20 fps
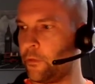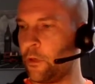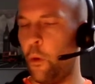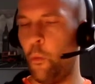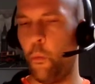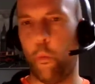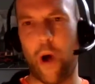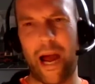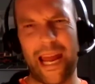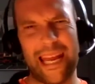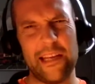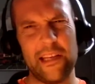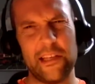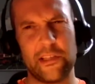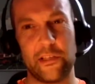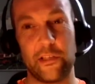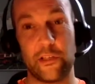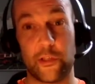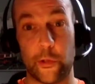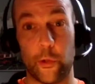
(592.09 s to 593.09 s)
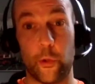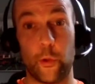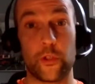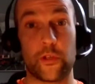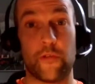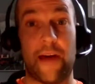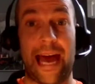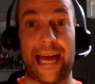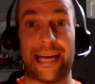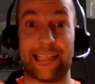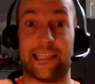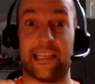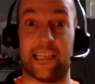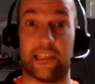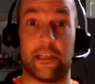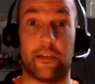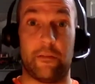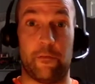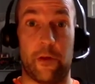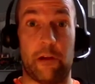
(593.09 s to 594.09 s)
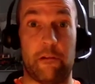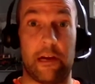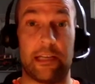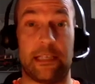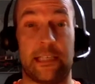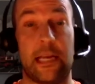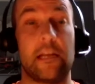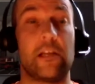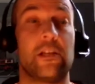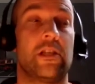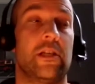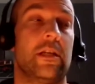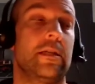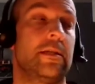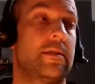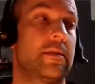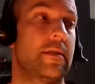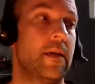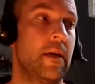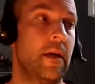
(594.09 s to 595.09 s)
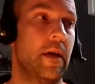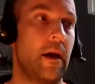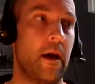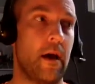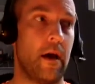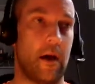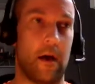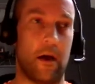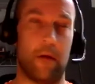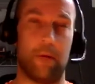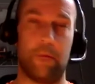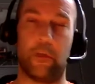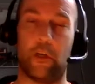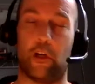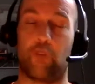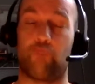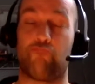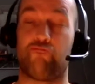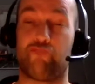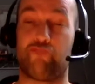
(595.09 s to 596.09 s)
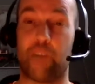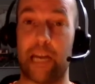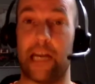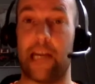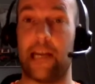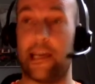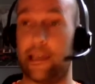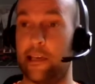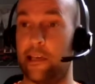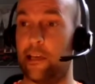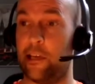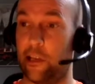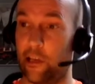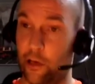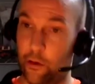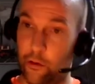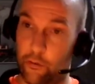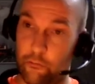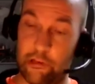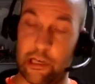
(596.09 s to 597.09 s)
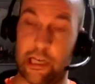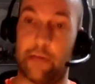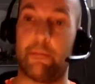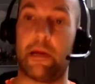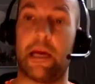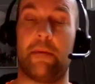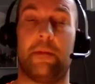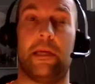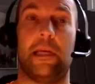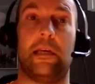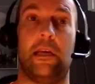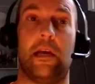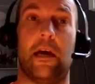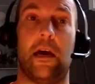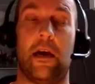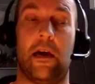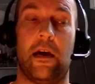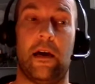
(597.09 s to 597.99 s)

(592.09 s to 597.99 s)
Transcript: ways and tools of accessing various energies that can really, maybe